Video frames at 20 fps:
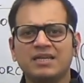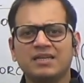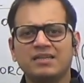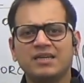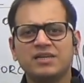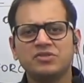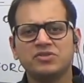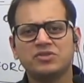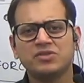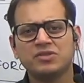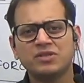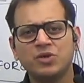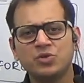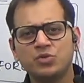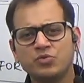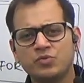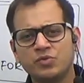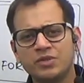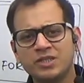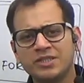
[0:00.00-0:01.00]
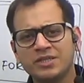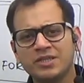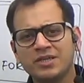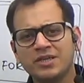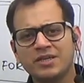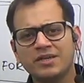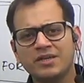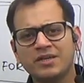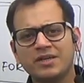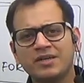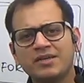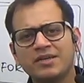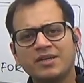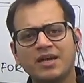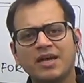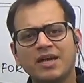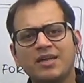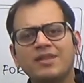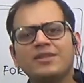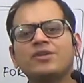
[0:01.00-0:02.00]
That is southwest current
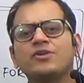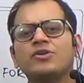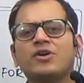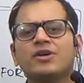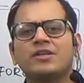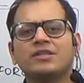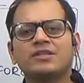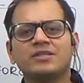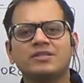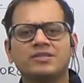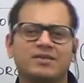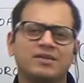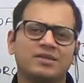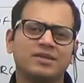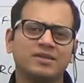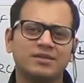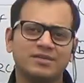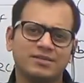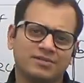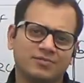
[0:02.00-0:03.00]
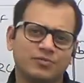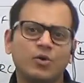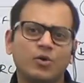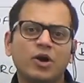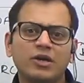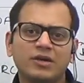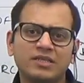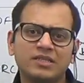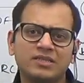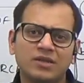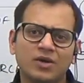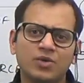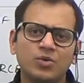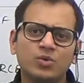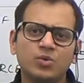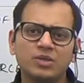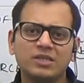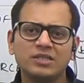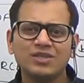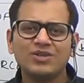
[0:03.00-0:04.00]
and the northeast currents. What is
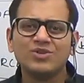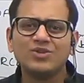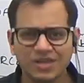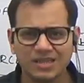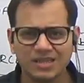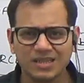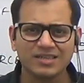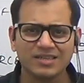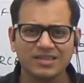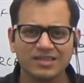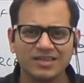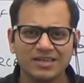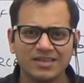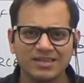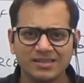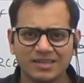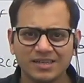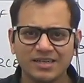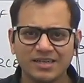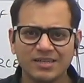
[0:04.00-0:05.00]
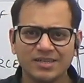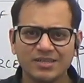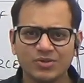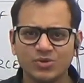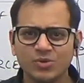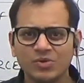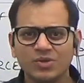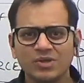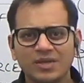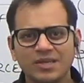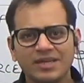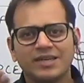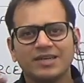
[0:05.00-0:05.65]
southwest and northeast current related to?